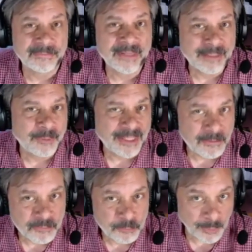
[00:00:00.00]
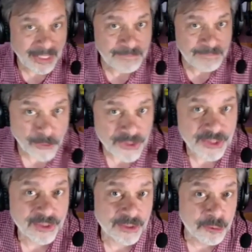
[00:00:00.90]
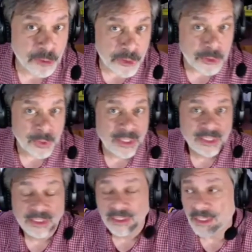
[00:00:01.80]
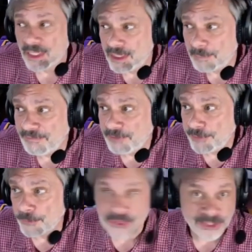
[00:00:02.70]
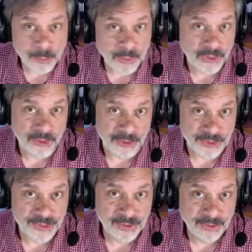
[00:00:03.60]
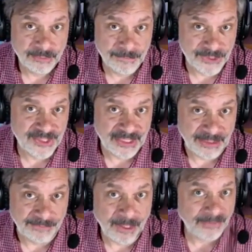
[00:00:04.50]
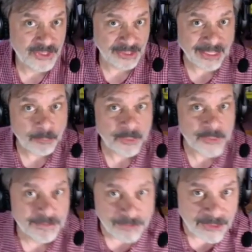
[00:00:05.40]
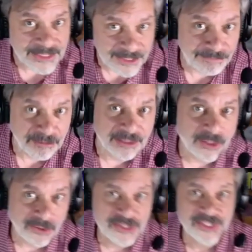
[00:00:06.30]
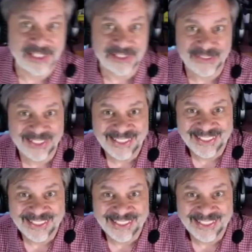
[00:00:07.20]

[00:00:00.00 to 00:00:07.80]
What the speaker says: like when I first drew my very first Inwo cards for Steve. Obviously, Inwo is a very different art style,